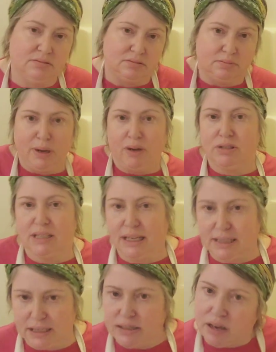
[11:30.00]
about
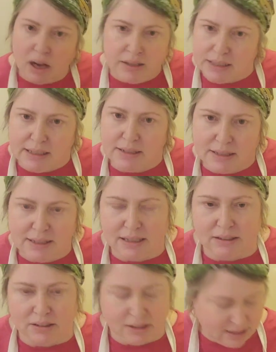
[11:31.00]
setting dyes in
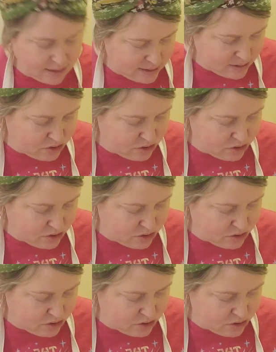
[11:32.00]
silks, etc.,